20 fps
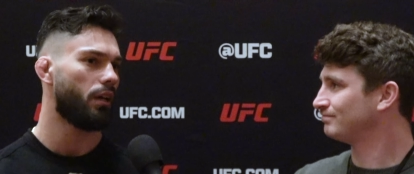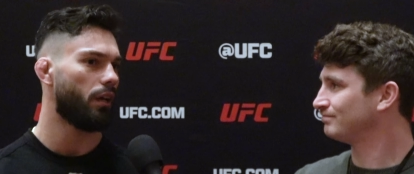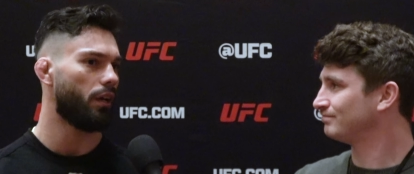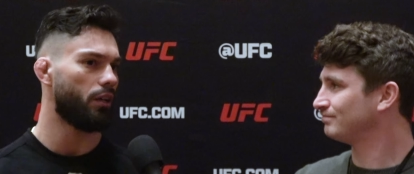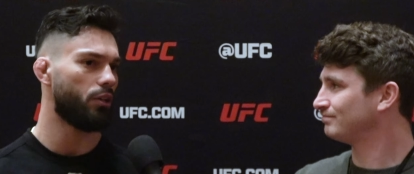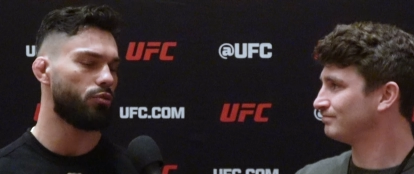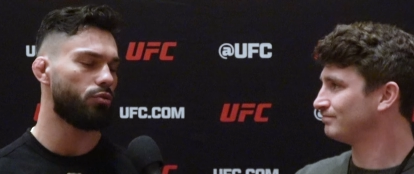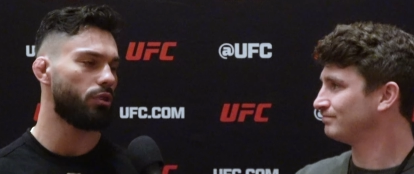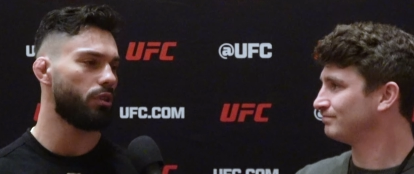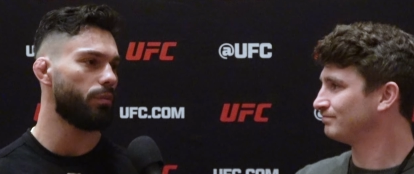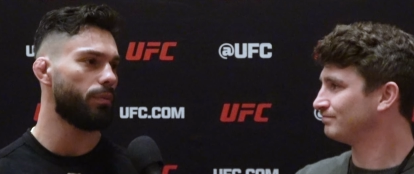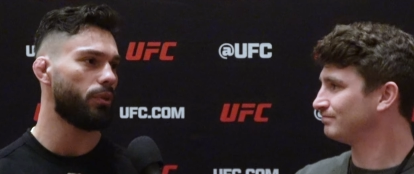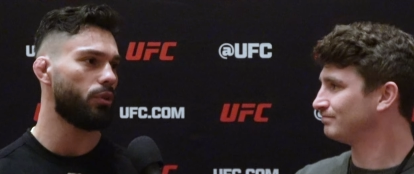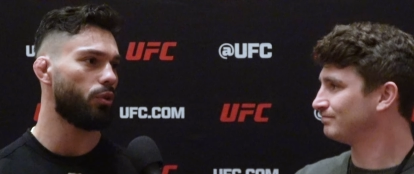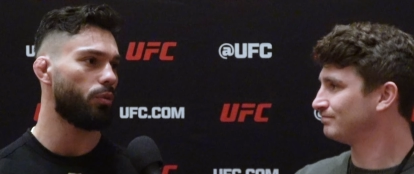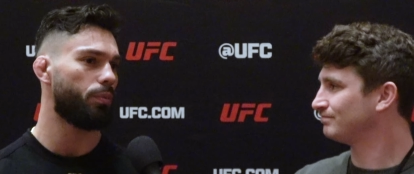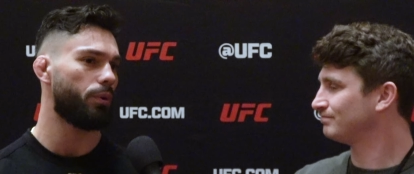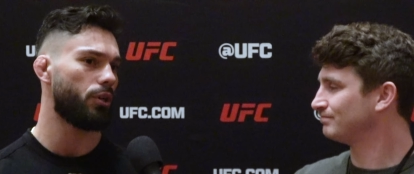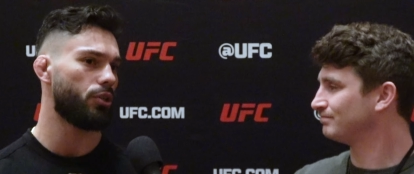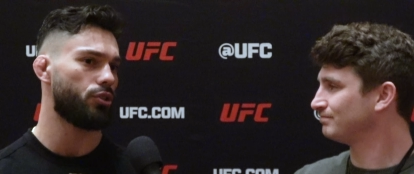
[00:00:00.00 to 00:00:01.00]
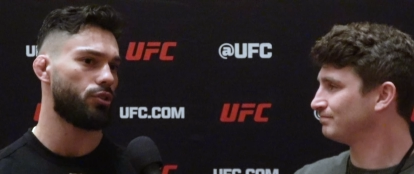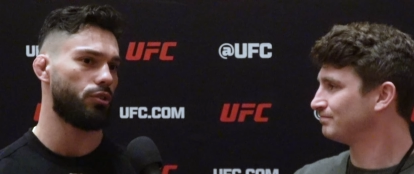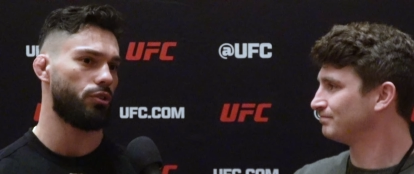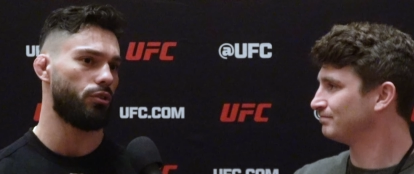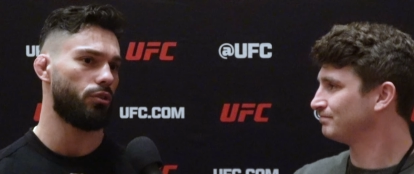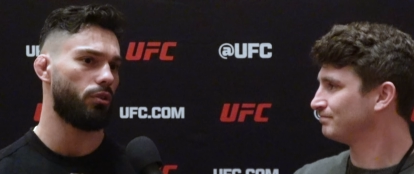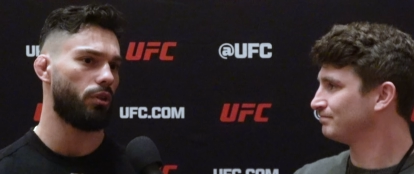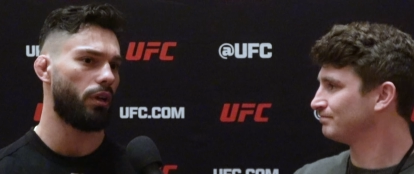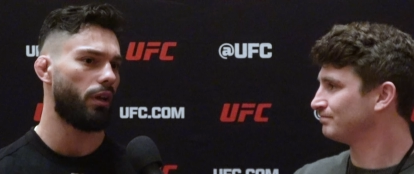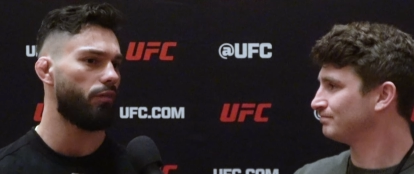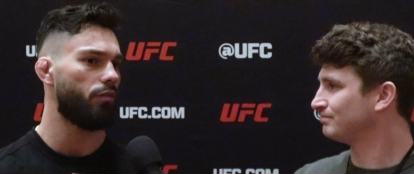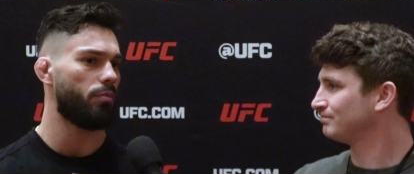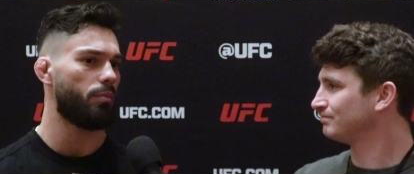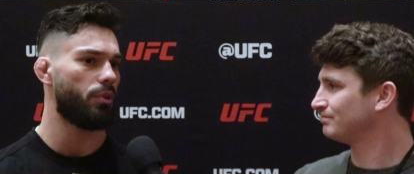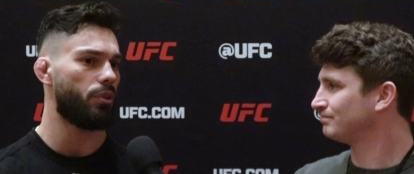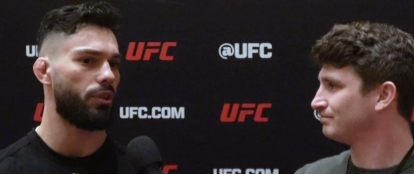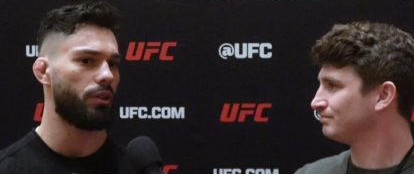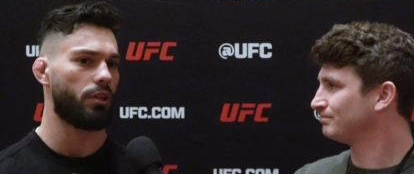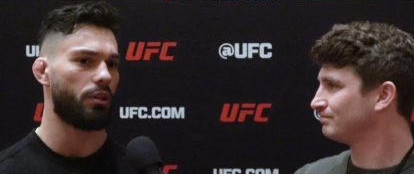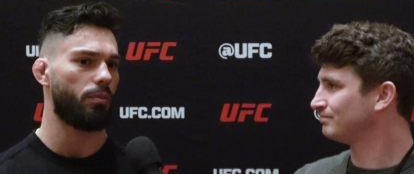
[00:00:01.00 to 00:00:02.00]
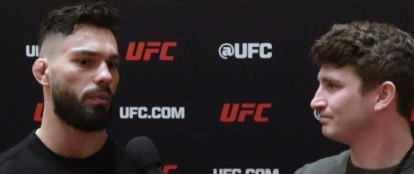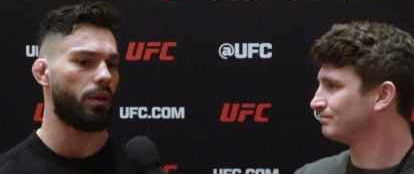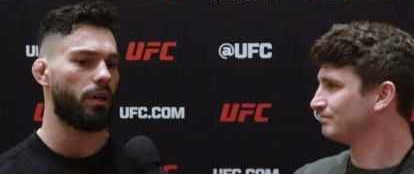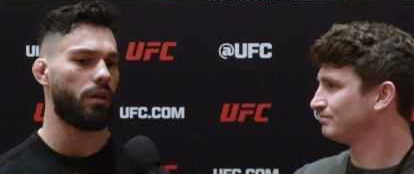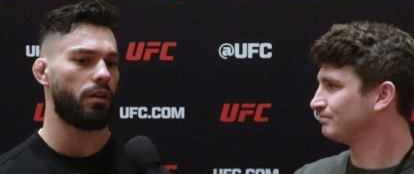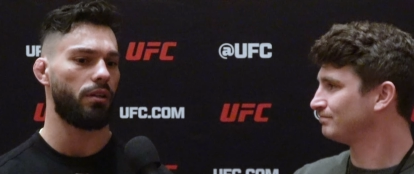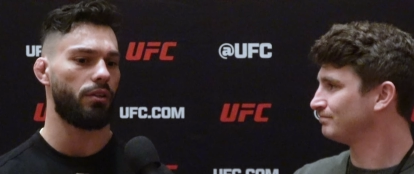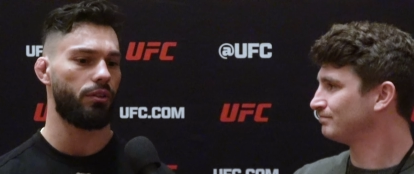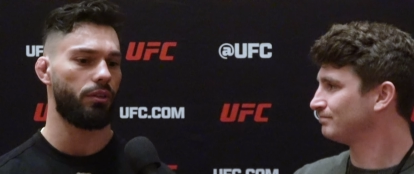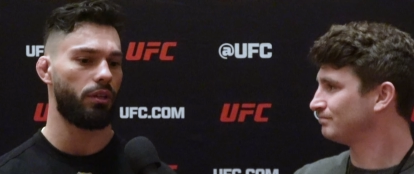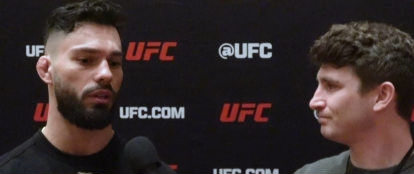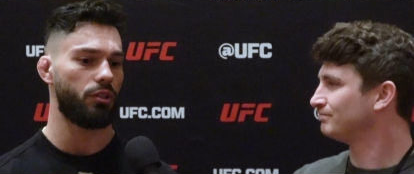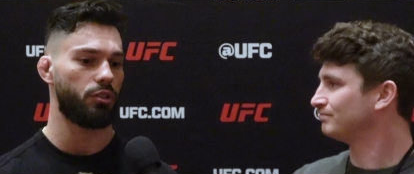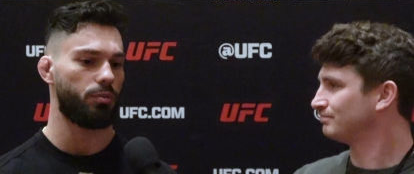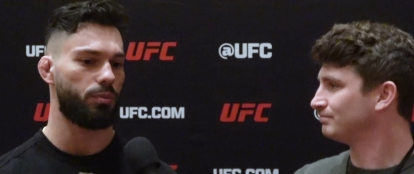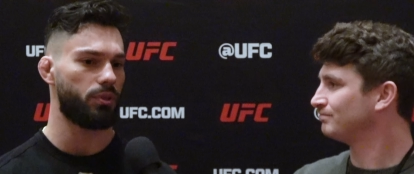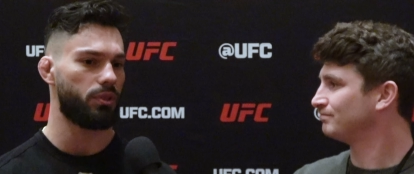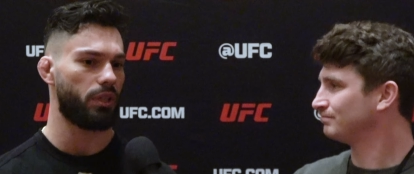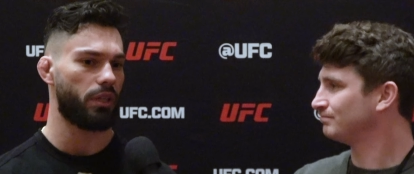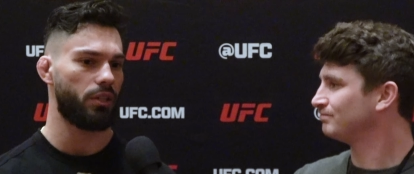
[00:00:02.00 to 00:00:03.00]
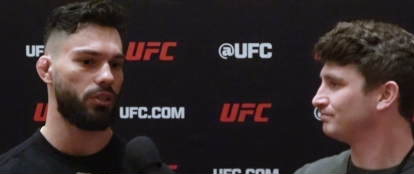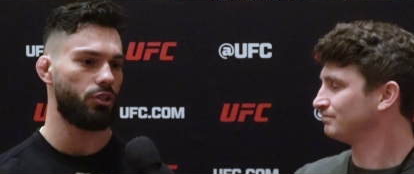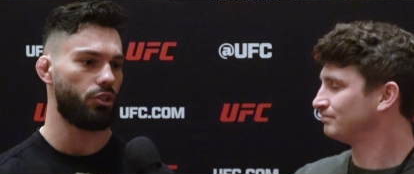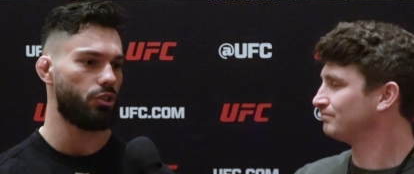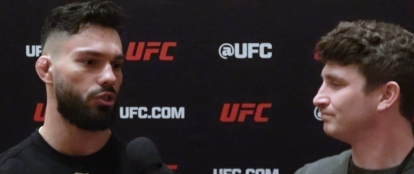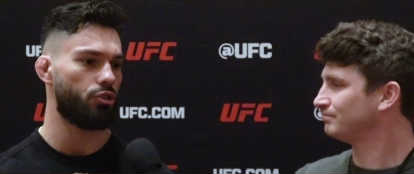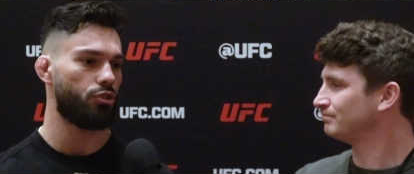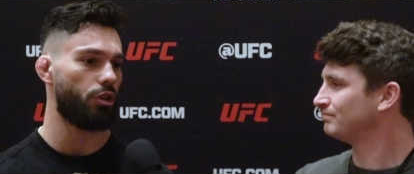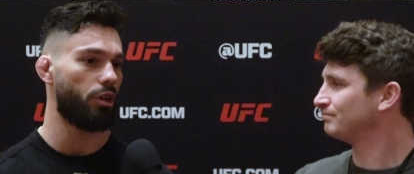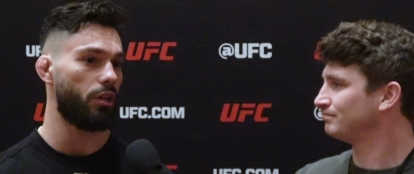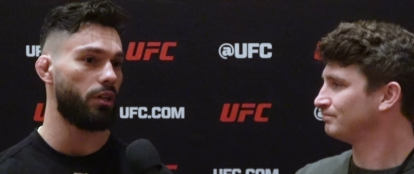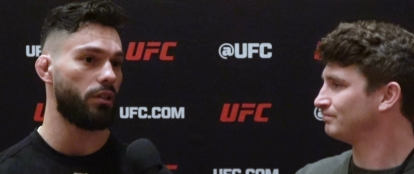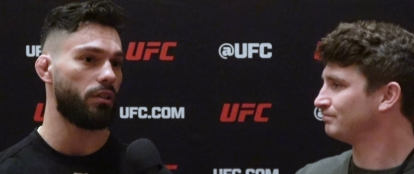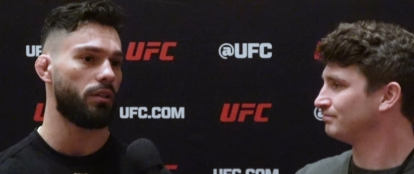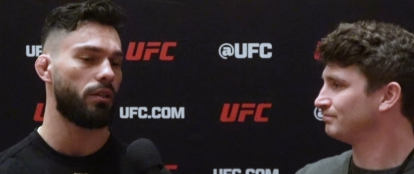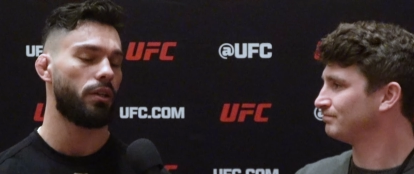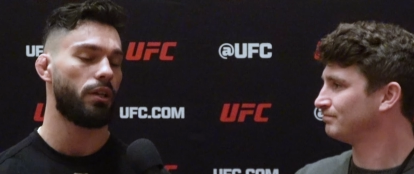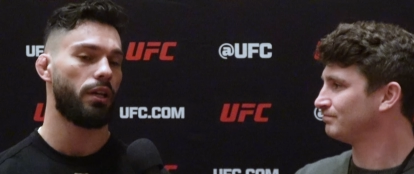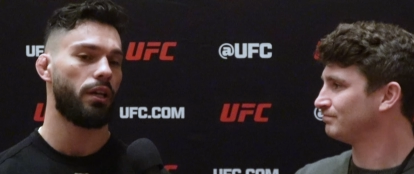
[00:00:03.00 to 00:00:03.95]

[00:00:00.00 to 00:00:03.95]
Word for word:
Speaker 1: And it's really been no pressure, you know. I haven't been thinking about anything else besides just training